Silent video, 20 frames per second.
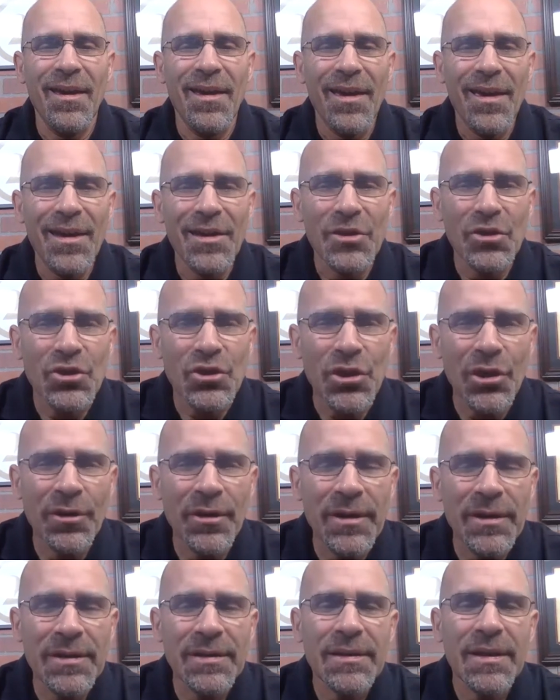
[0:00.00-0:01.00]

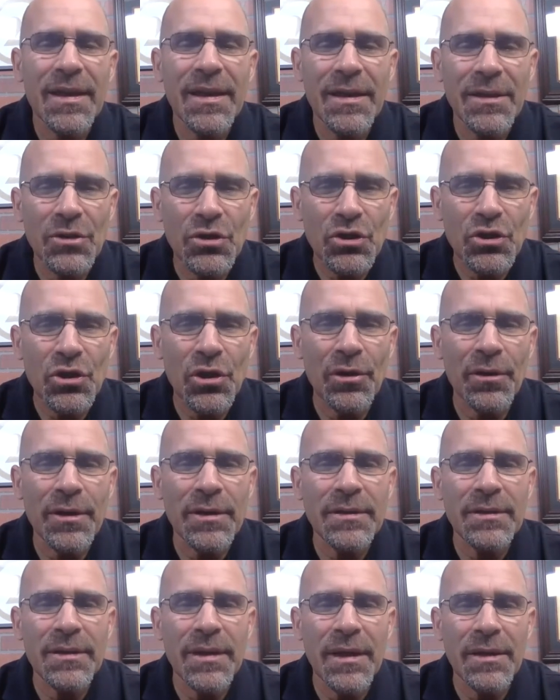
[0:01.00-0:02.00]
Insurance,
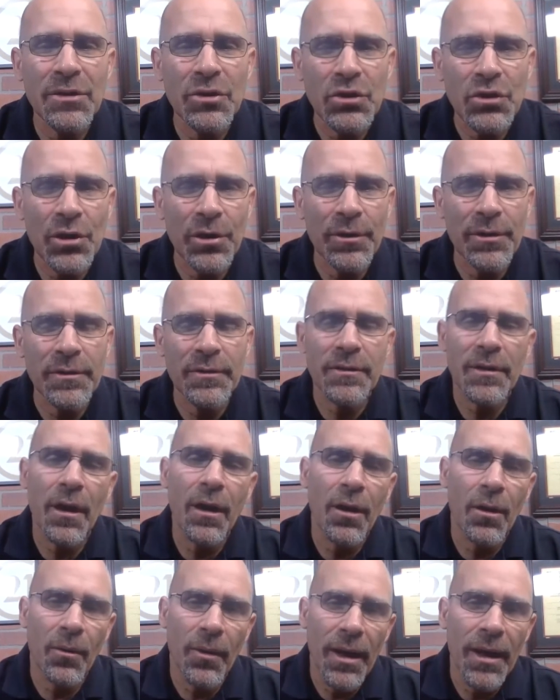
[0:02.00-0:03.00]
insurance, insurance.
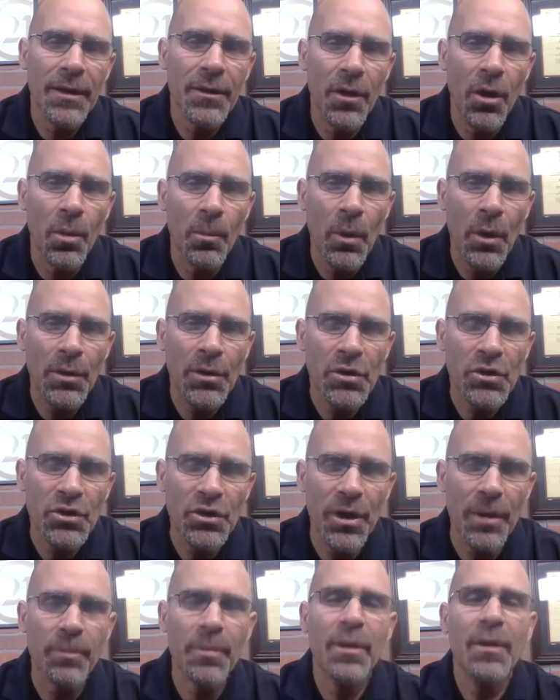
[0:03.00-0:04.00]
Oh, and home
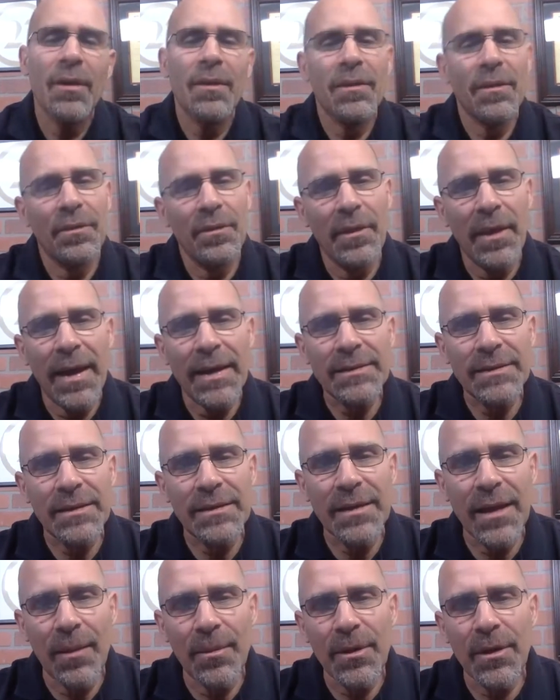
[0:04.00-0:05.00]
ownership. That's the
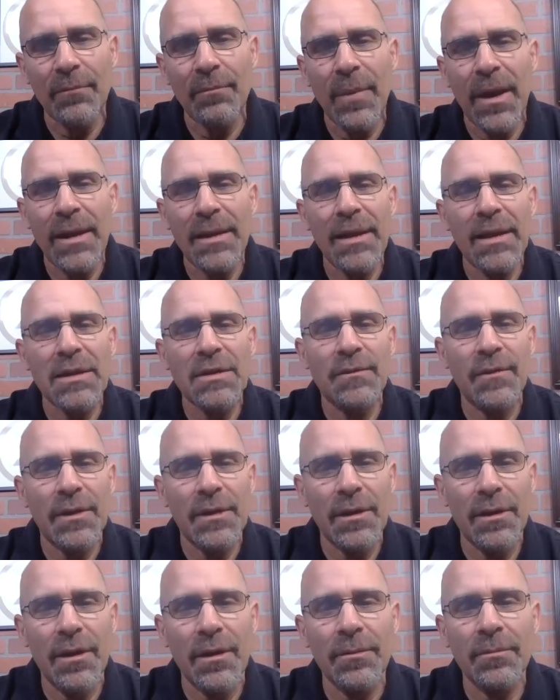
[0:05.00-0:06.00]
topic of my next
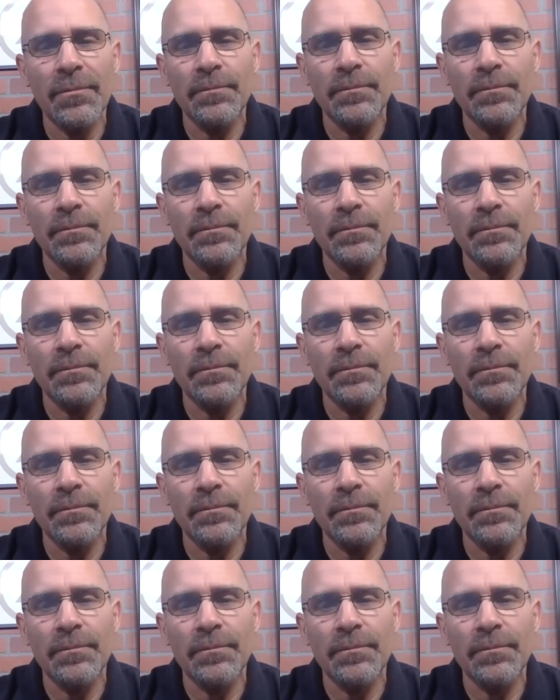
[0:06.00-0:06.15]
video.